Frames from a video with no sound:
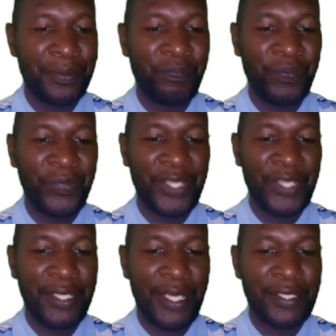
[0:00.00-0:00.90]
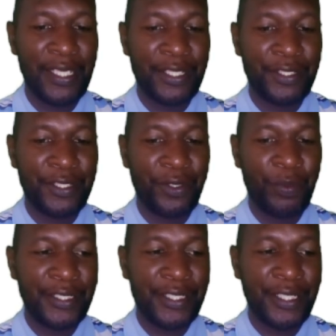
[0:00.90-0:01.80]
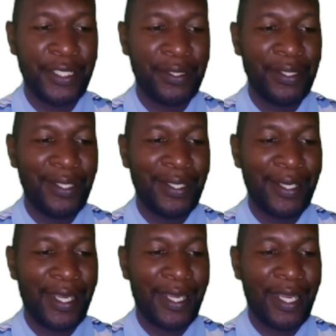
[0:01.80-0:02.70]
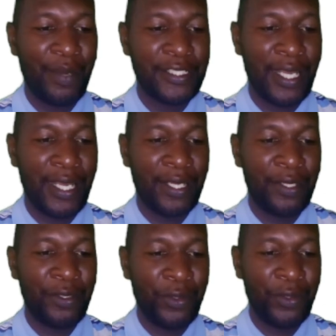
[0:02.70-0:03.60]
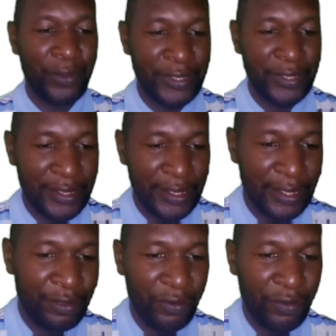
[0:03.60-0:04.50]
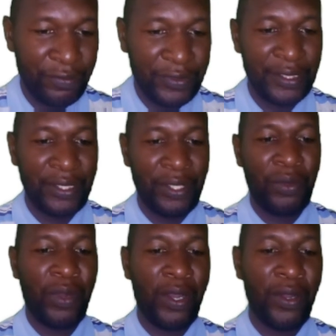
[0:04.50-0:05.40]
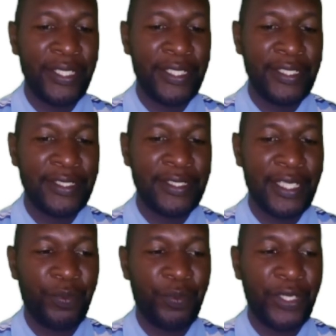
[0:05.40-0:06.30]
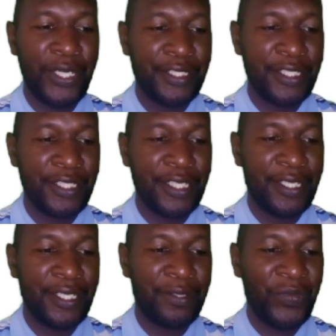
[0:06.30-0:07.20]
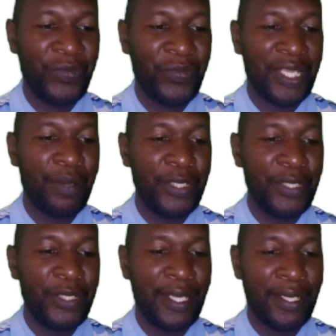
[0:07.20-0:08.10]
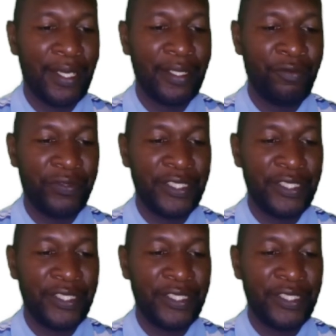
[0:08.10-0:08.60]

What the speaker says: In asexual reproduction, gametes are not involved, while in sexual reproduction, gametes are involved.